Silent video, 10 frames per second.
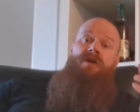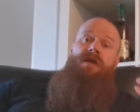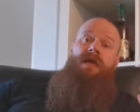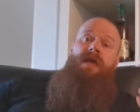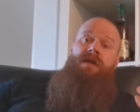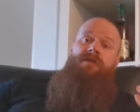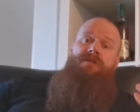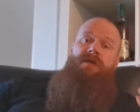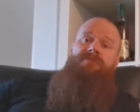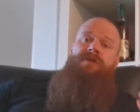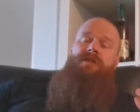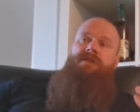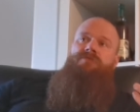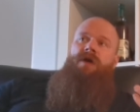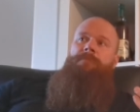and
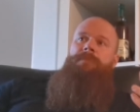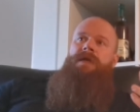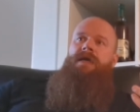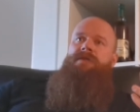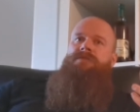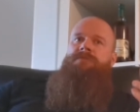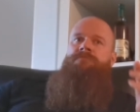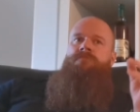definitely ripe bananas.